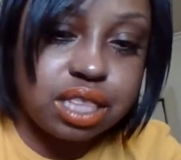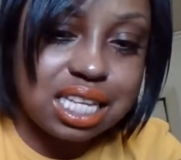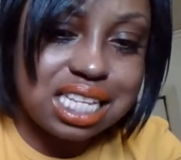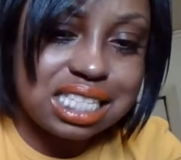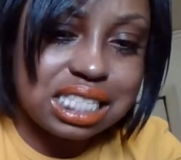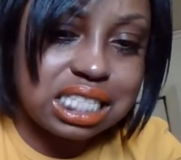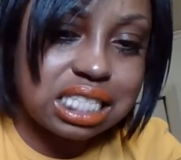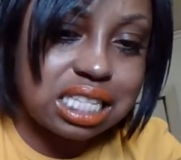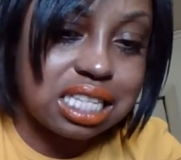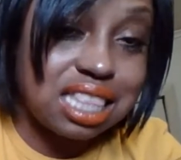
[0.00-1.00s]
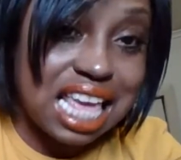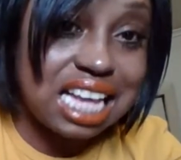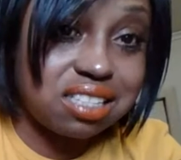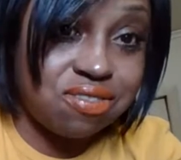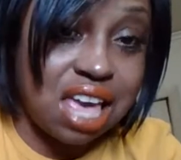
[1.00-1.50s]
this
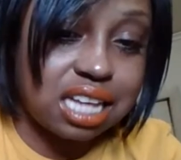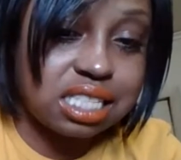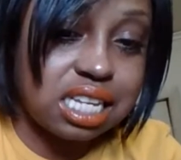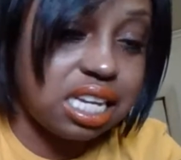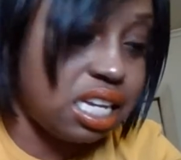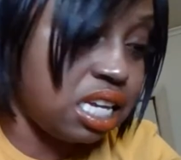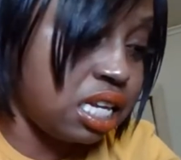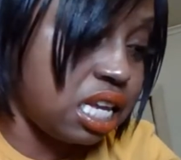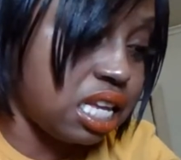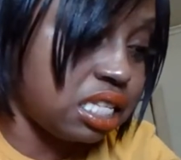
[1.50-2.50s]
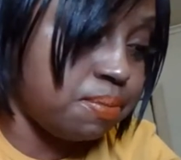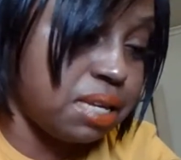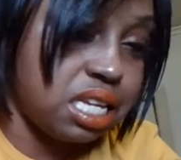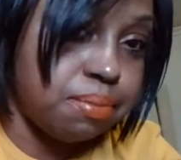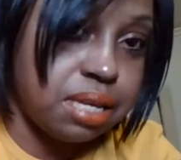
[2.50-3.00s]
next vaccine, it's
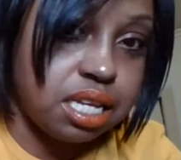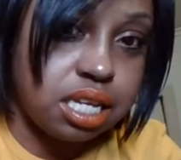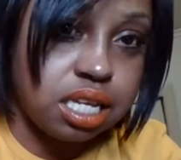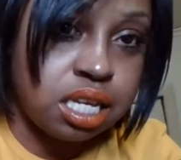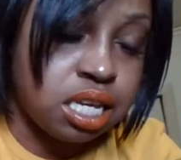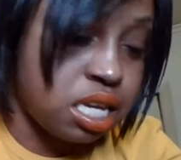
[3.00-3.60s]
BP